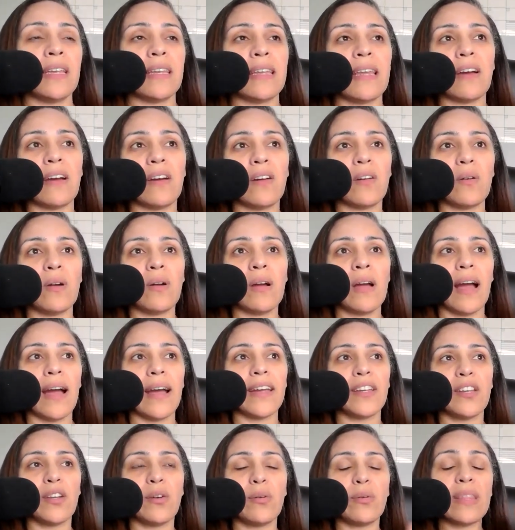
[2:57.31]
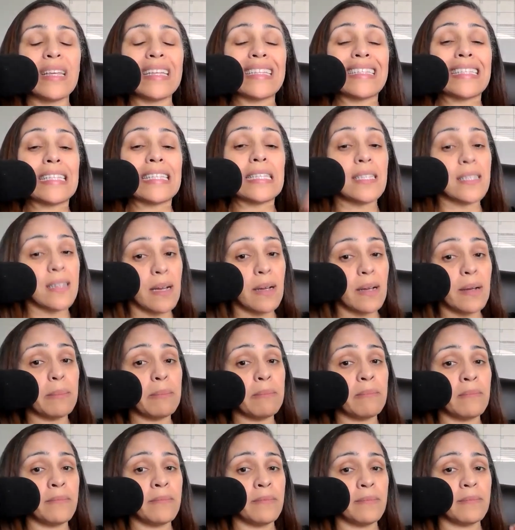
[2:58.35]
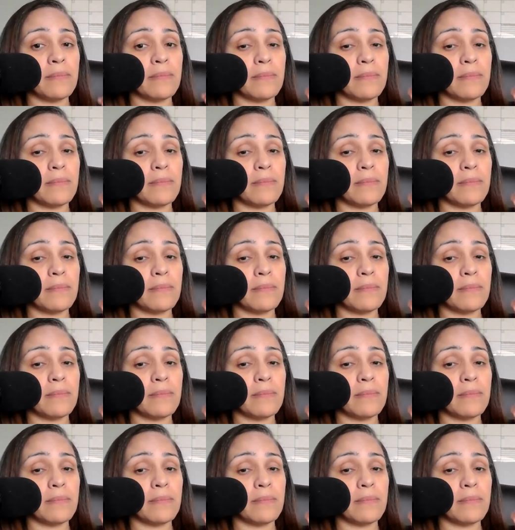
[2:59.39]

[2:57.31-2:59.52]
Now, I know that some